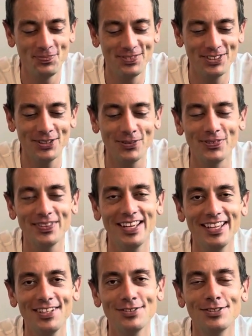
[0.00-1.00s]
So
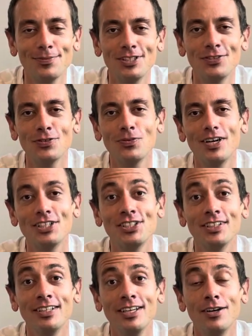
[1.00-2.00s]
thank you so much for
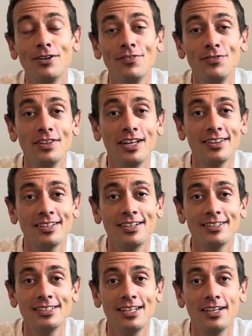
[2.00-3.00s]
watching, Leo. If you like the
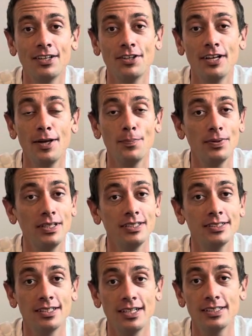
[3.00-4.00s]
content I create,
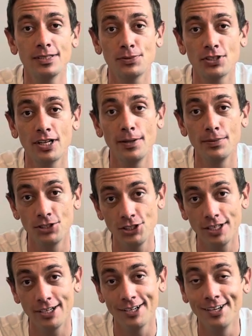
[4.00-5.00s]
please like, subscribe, and
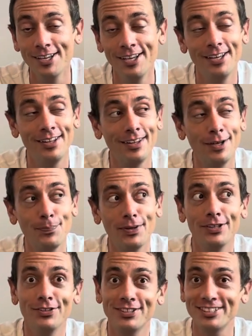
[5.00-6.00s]
share. The like
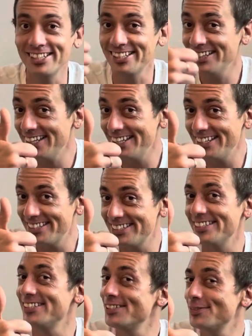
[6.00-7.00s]
button looks like this.
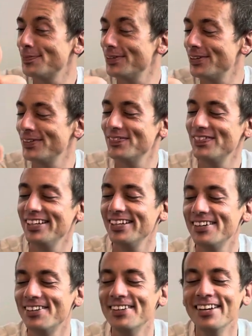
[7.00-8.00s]
It's just below the
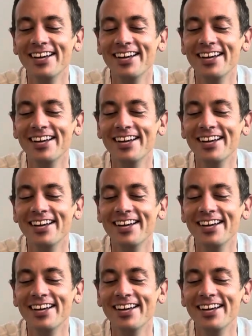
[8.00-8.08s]
video.